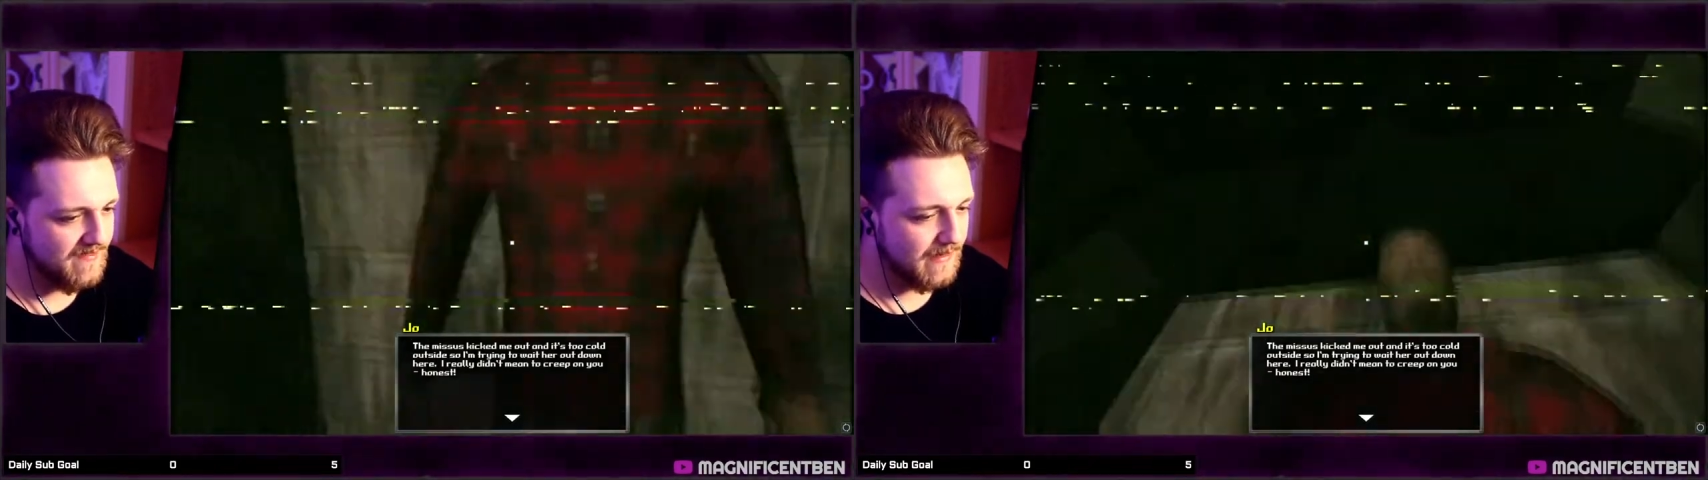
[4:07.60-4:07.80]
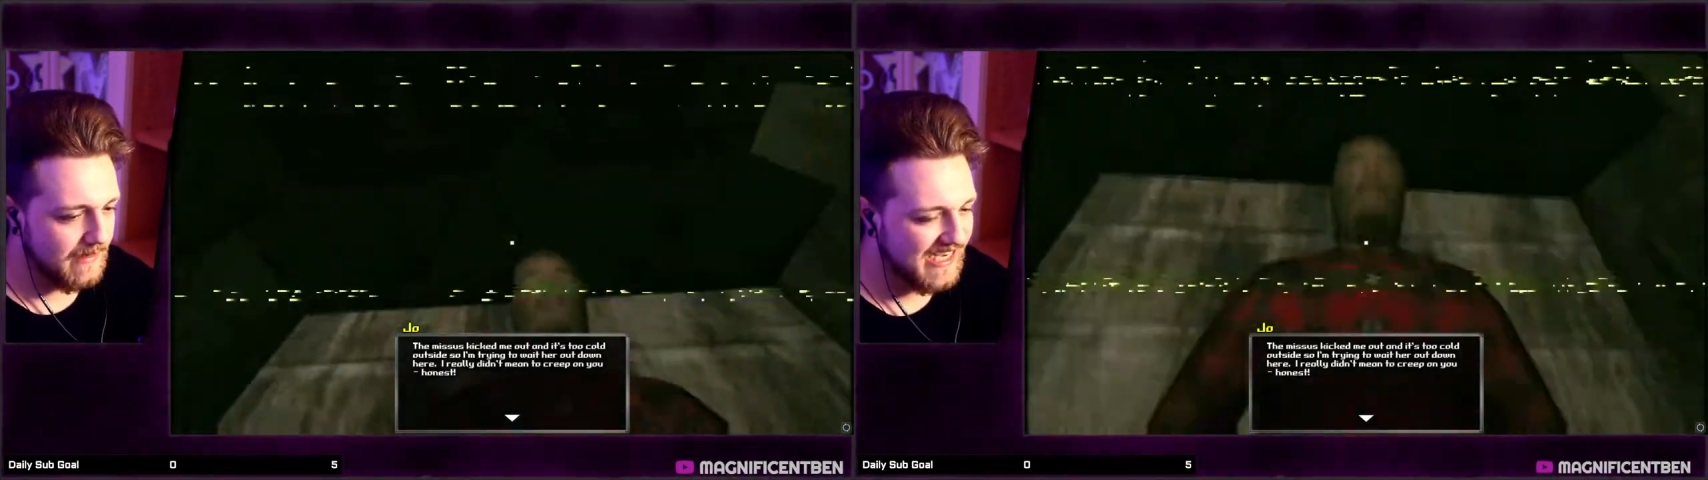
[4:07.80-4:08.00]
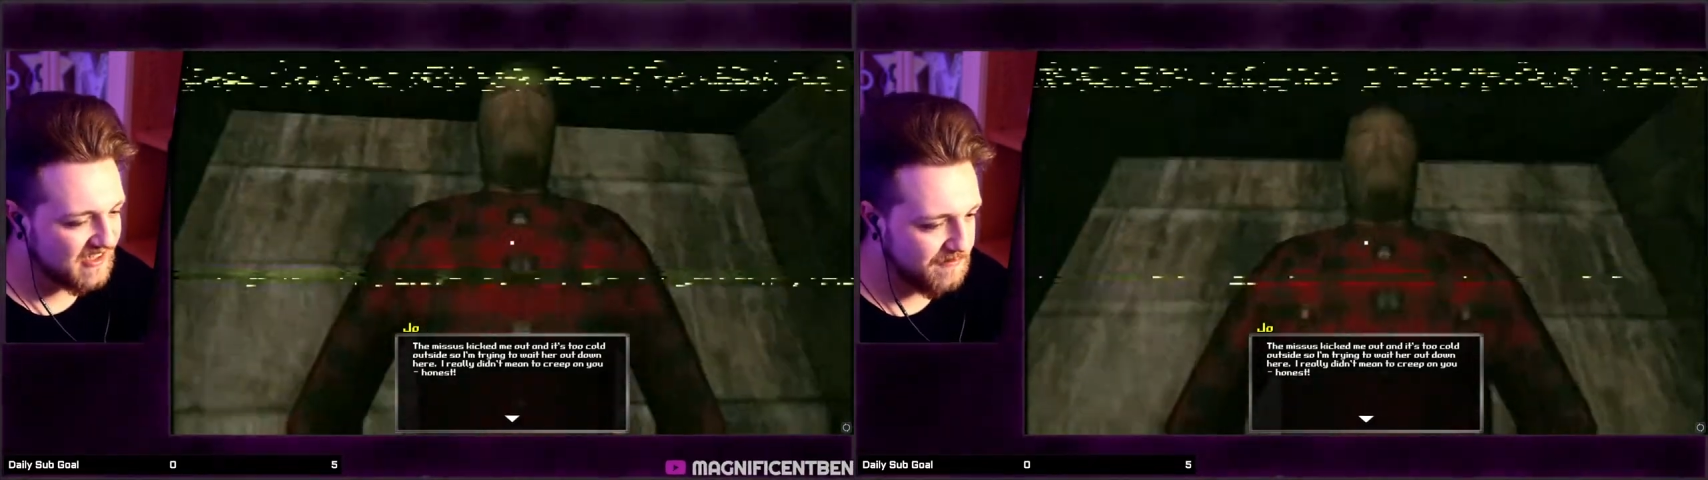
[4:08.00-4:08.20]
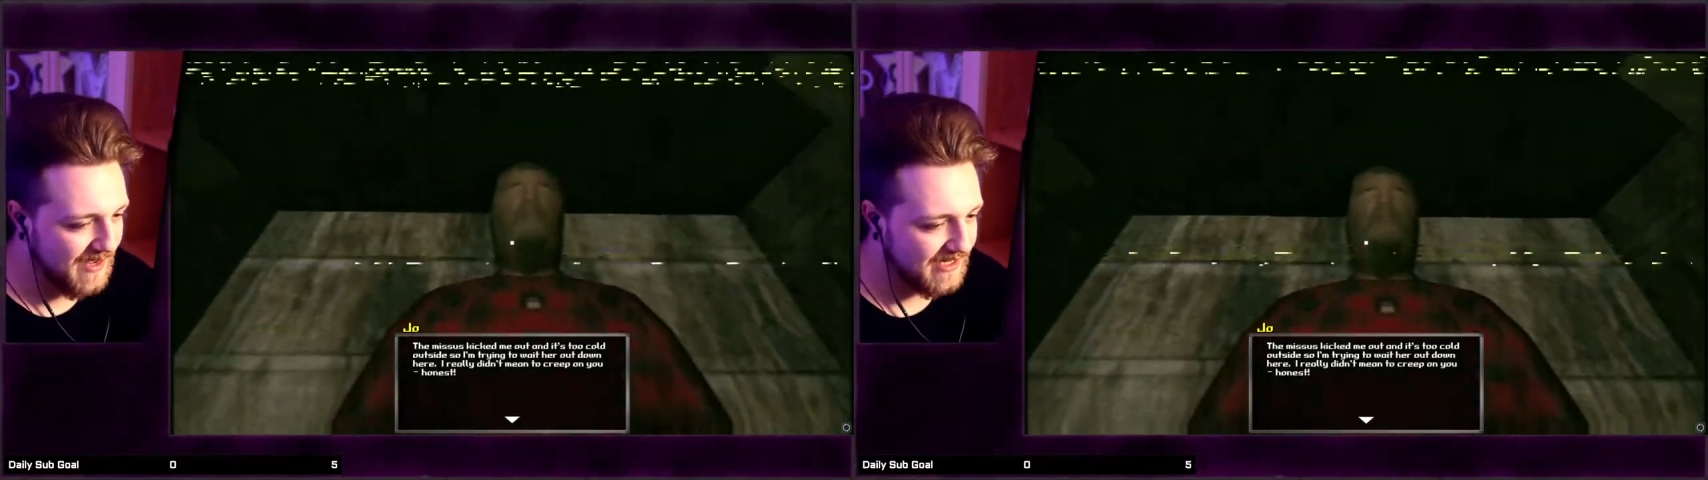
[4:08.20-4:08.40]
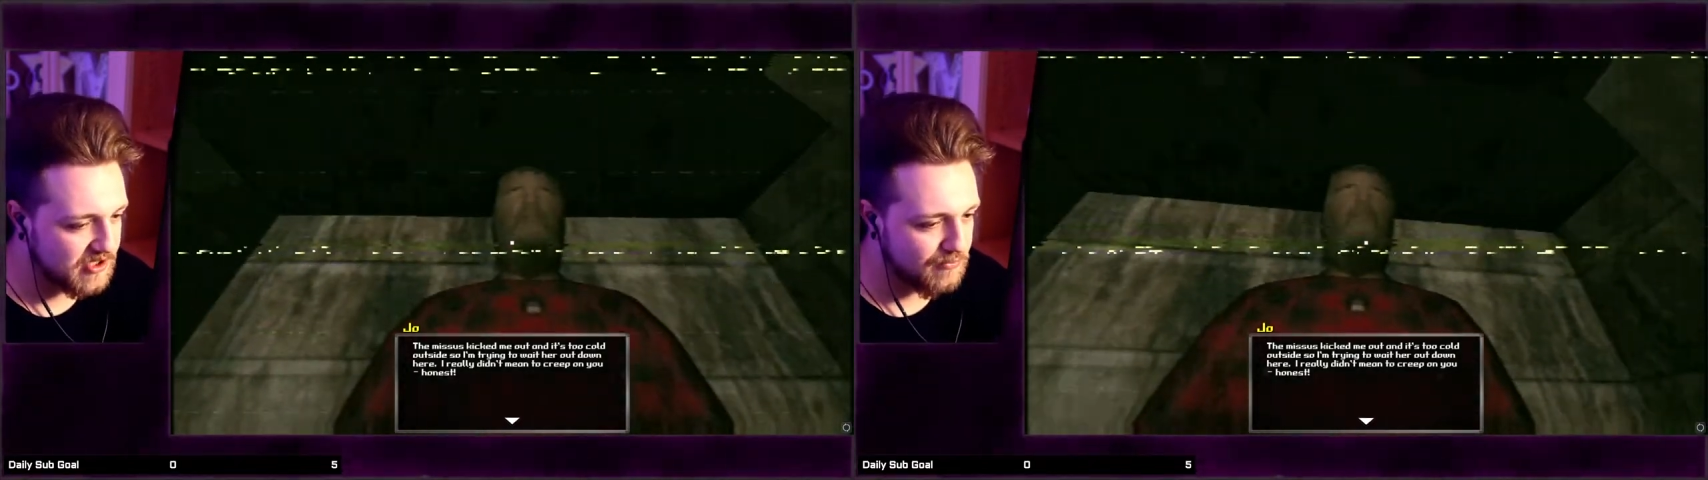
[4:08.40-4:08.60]
The lack of
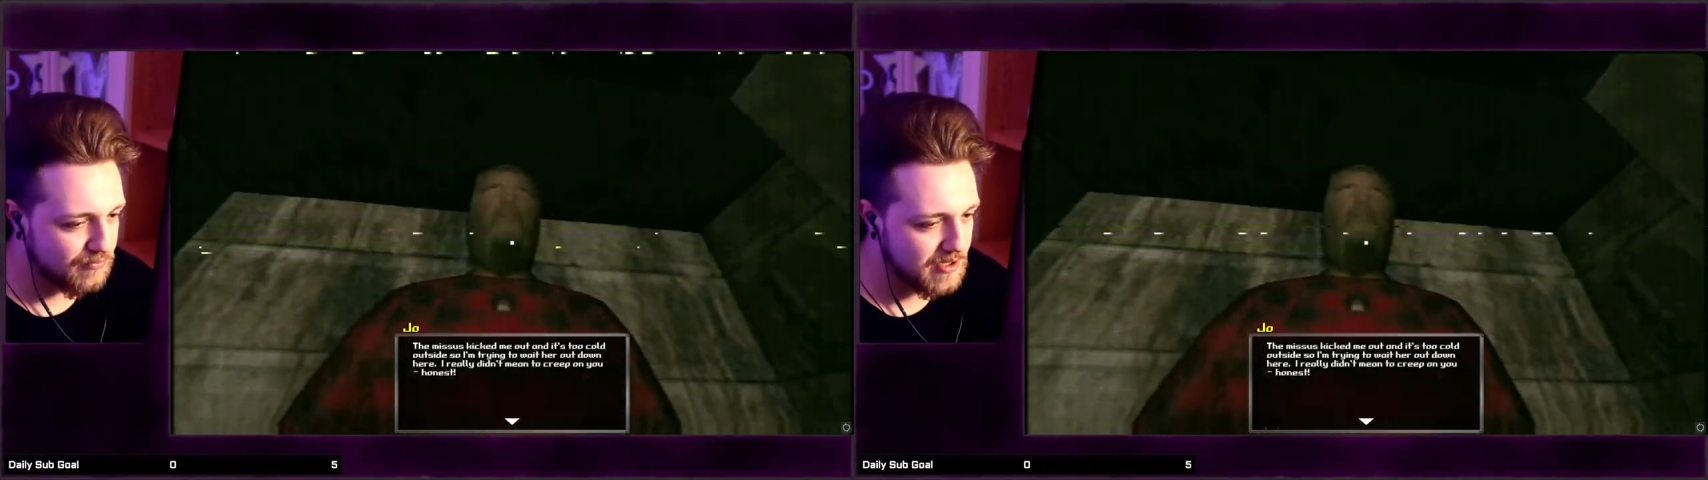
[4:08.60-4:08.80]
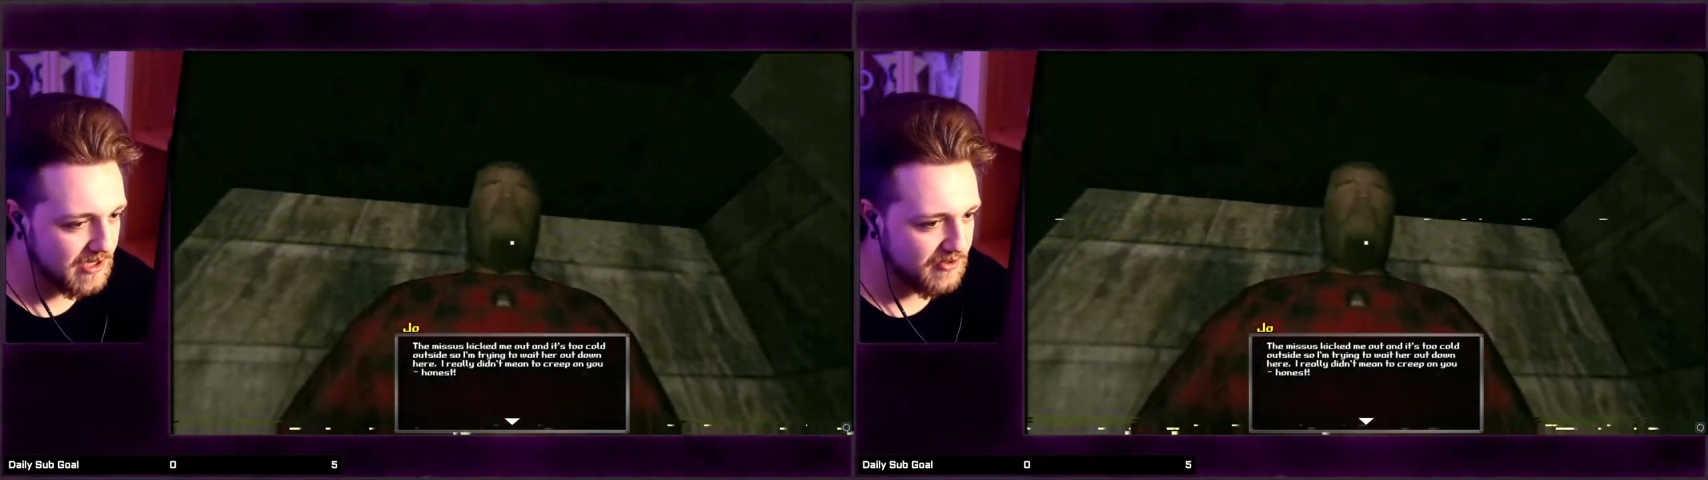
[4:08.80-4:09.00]
pants really